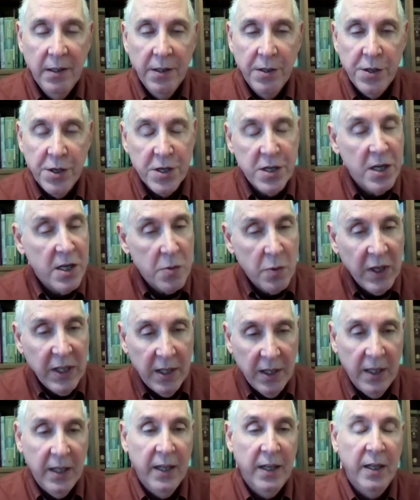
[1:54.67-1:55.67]
just as we
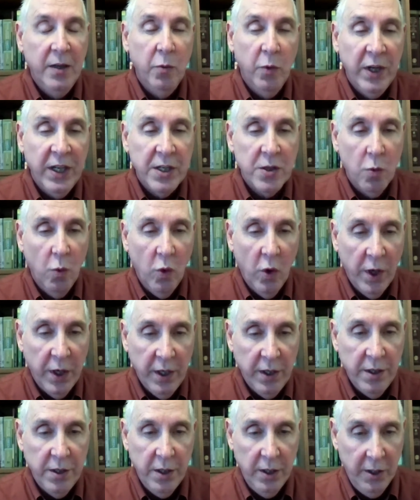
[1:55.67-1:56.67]
did in weeks 1
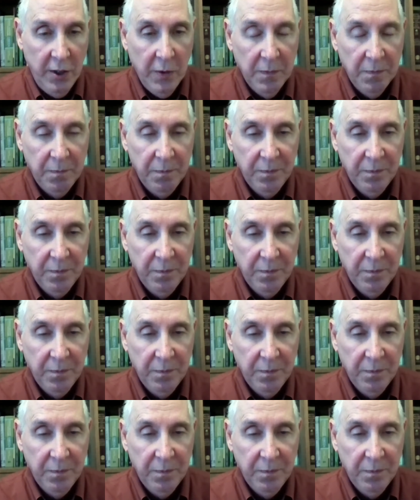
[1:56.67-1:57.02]
and 2.